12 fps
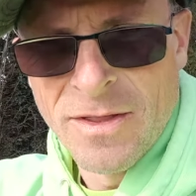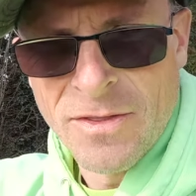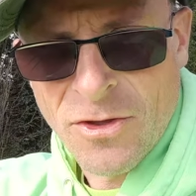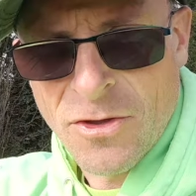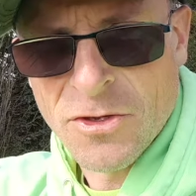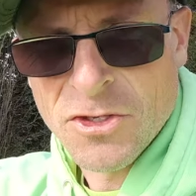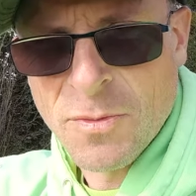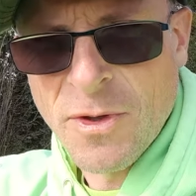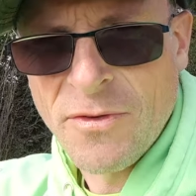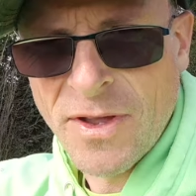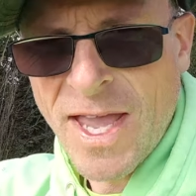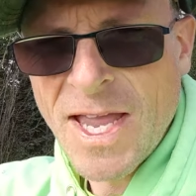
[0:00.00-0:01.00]
the customer
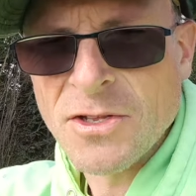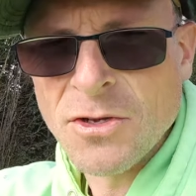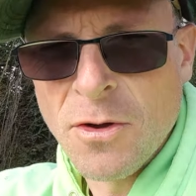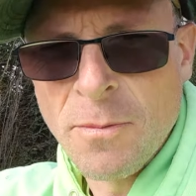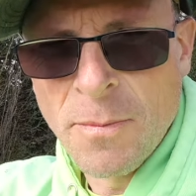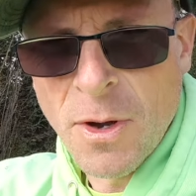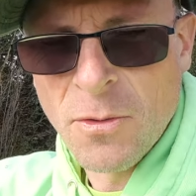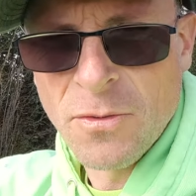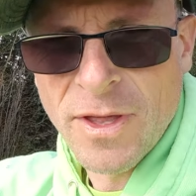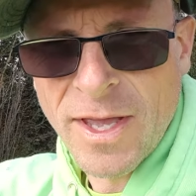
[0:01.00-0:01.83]
forgetting to unbolt the